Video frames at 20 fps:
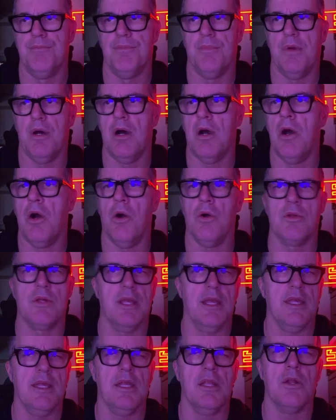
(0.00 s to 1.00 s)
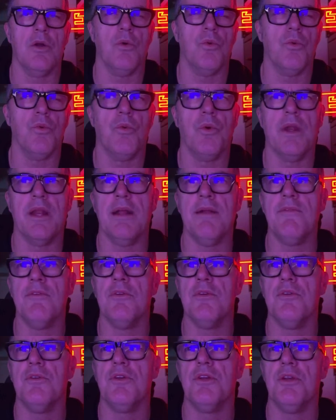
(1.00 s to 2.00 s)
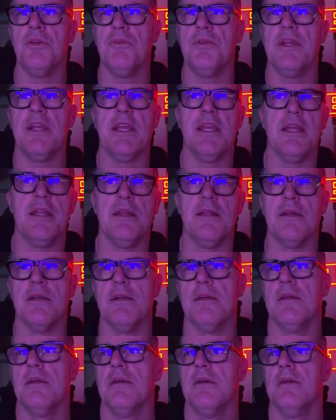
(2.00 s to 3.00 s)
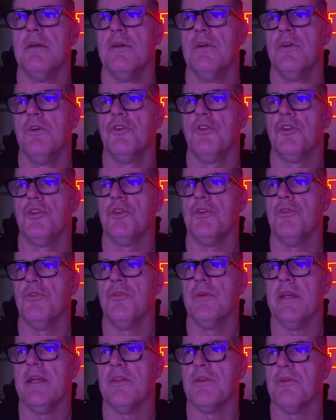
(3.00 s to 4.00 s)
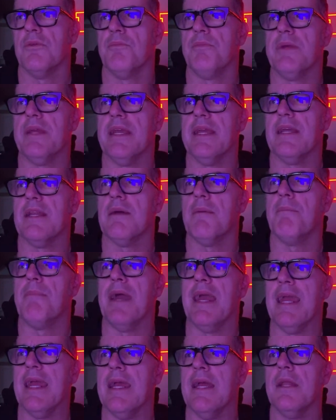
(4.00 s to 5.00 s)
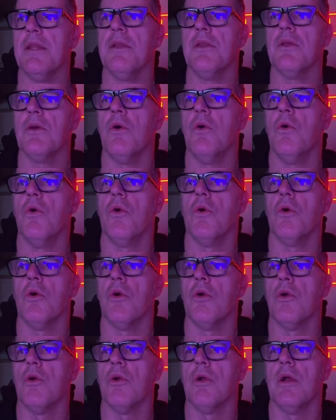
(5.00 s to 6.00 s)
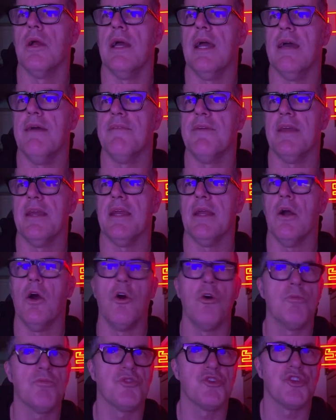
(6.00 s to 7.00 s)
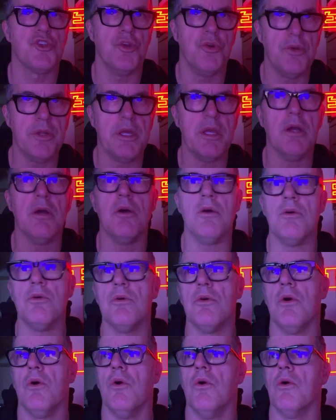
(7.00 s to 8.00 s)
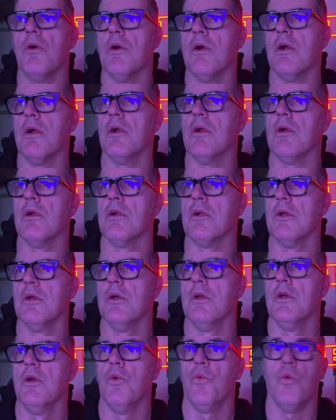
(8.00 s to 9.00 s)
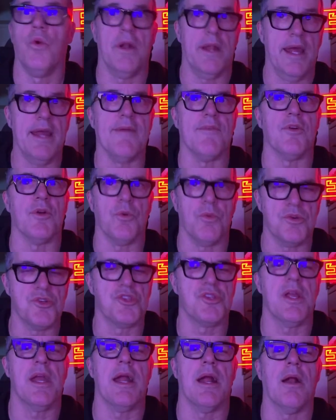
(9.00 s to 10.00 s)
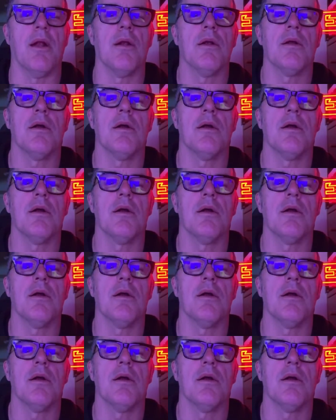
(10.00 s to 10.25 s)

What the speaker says: okay, whatever you need to either be in a band or have a home studio or whatever was there.